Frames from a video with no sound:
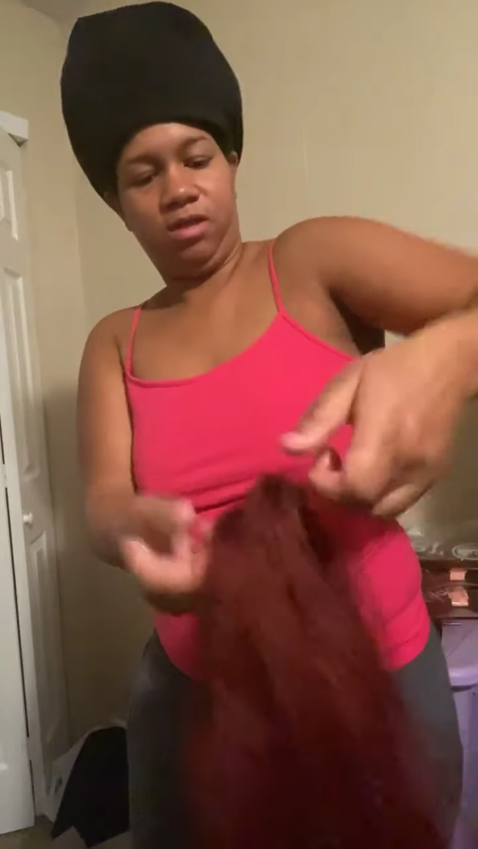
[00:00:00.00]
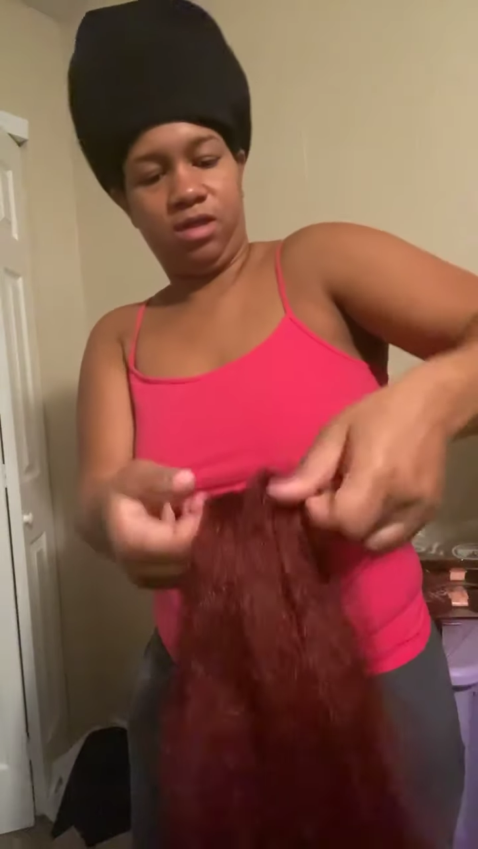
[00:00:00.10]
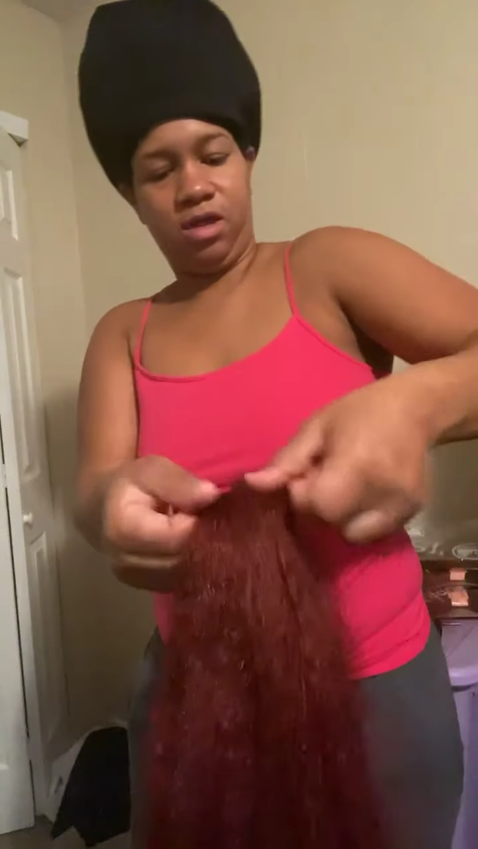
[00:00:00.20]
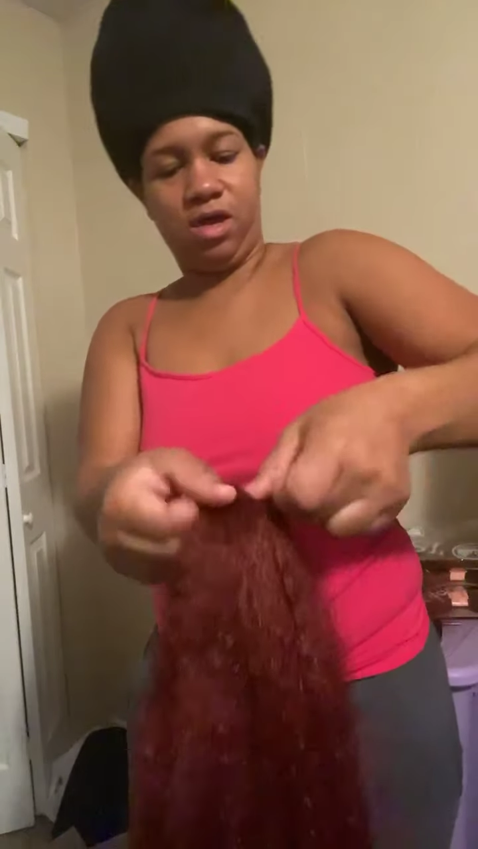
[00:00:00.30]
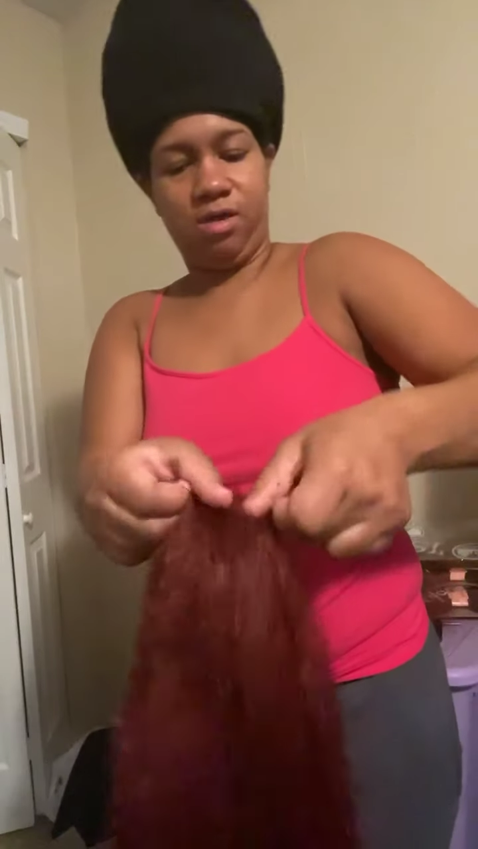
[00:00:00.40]

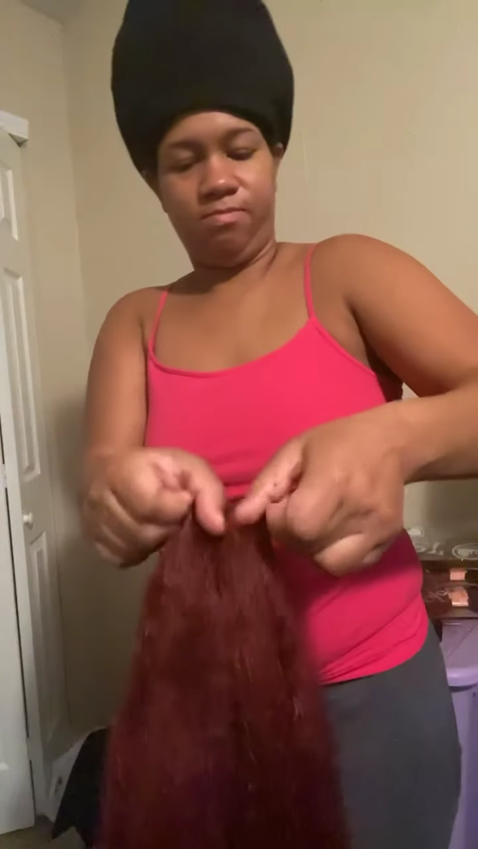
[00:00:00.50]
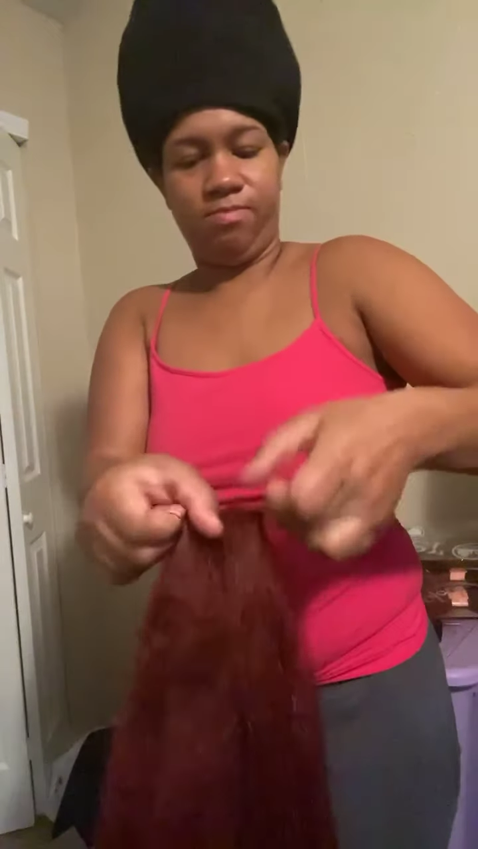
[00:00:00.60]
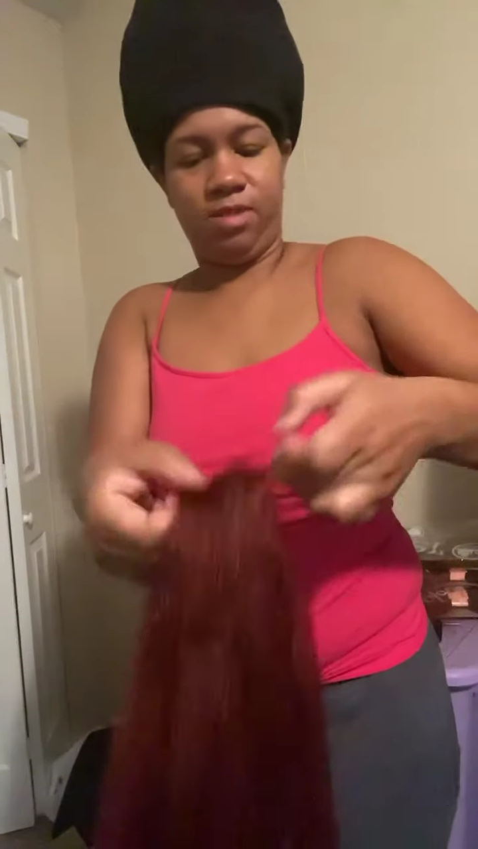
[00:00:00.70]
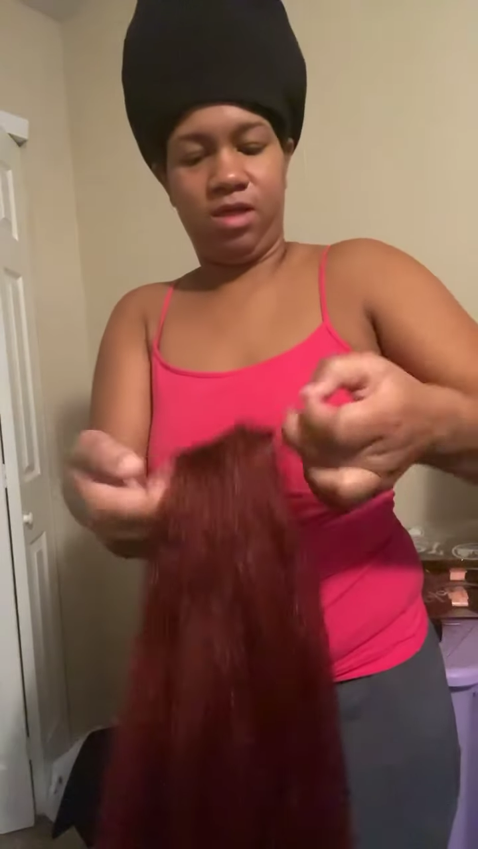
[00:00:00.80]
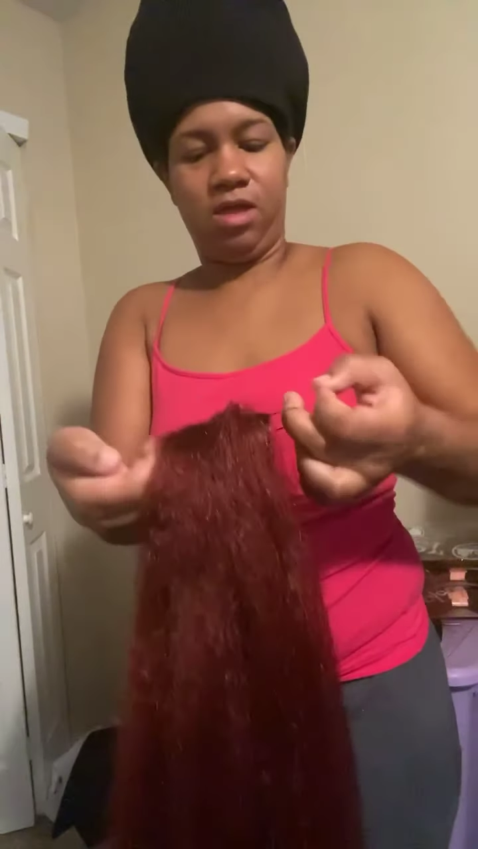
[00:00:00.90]
top
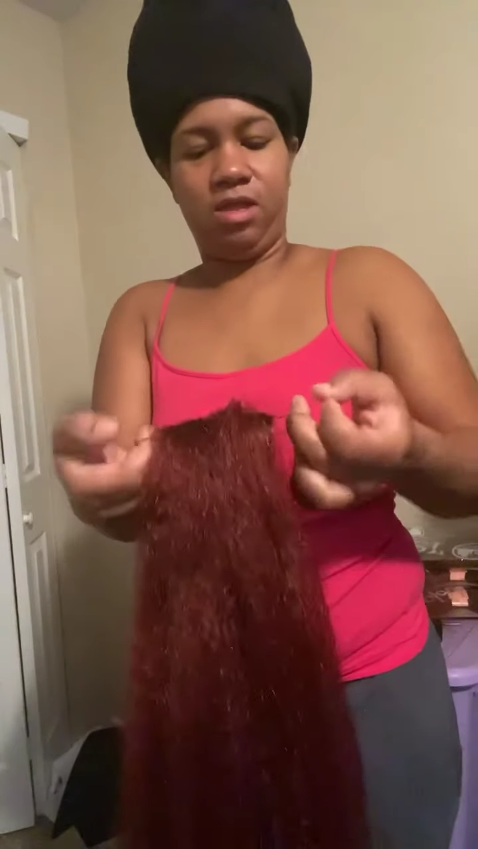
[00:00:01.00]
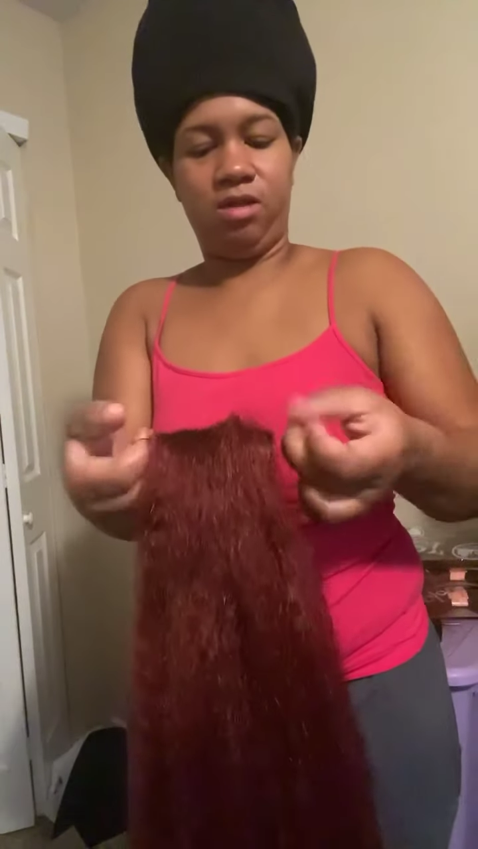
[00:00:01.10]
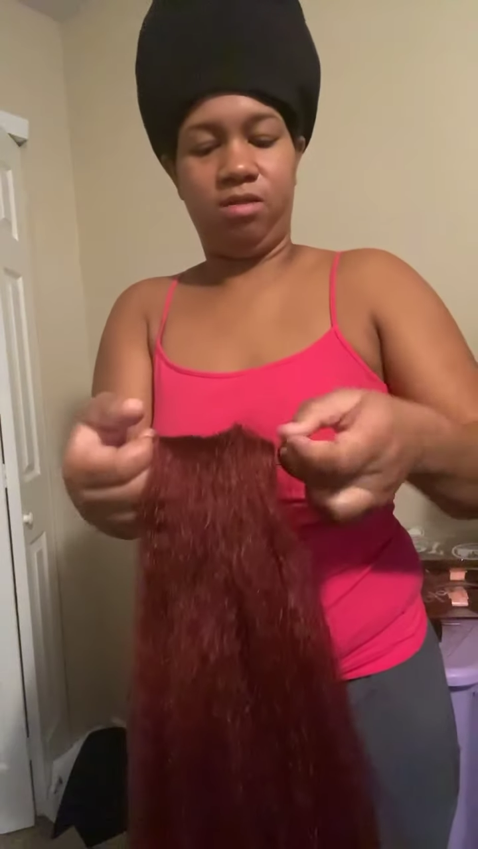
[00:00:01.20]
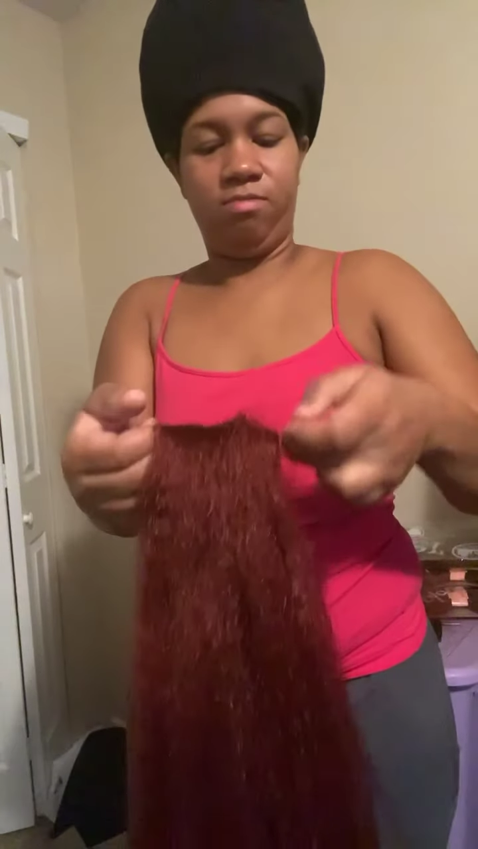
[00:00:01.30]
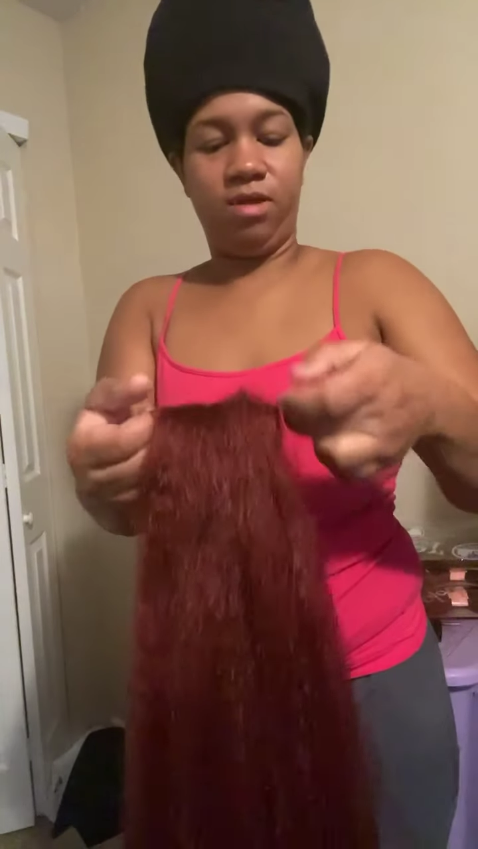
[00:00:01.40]
into the
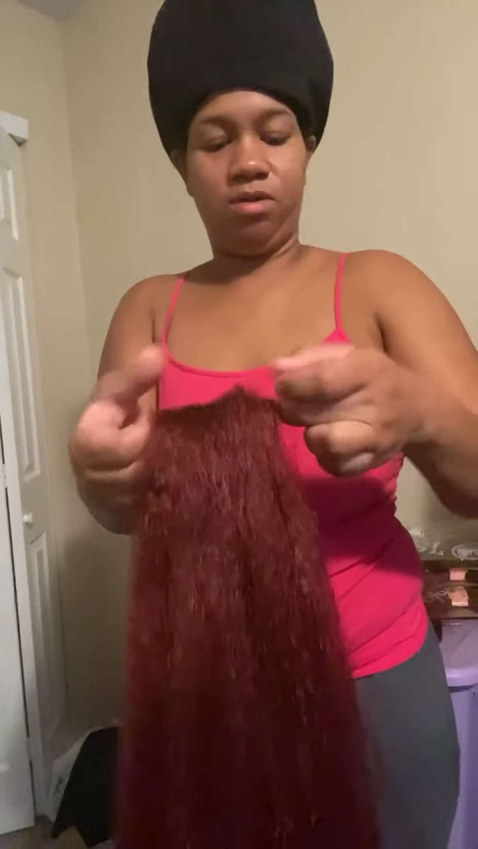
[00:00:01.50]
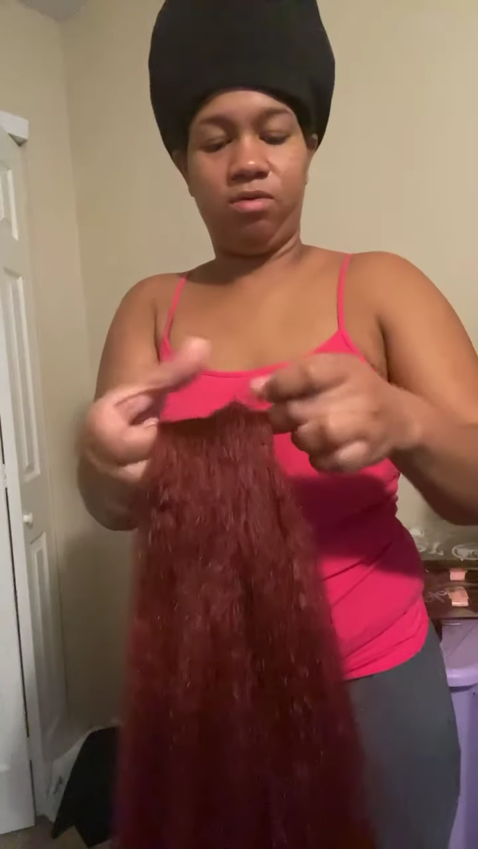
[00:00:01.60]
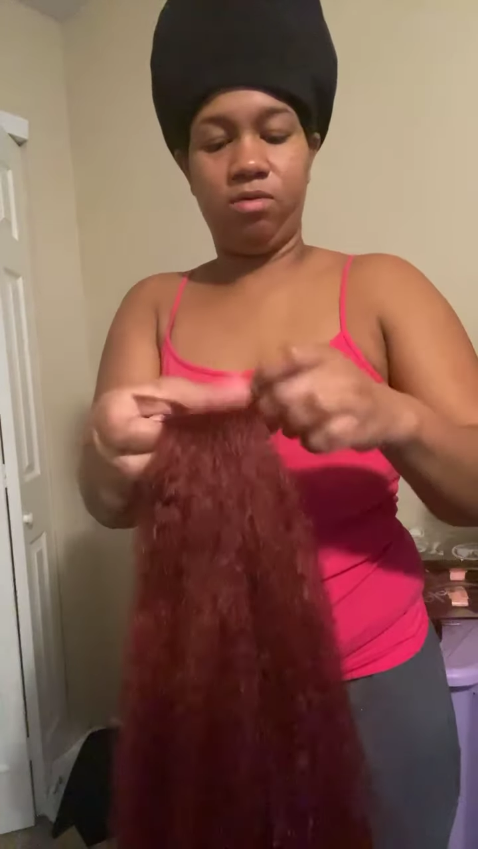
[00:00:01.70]
middle.